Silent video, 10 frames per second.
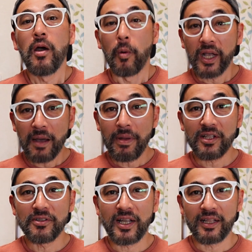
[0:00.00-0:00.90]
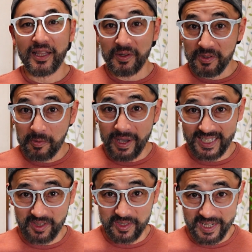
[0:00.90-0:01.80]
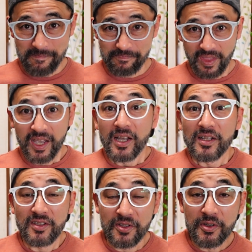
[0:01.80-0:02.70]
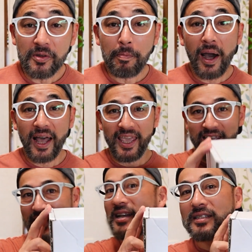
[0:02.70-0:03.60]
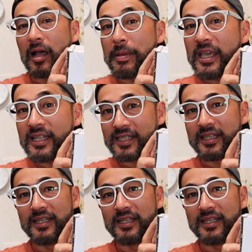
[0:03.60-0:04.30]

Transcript: Welcome back to KantanFood by Satoshi. Did you buy TabiEats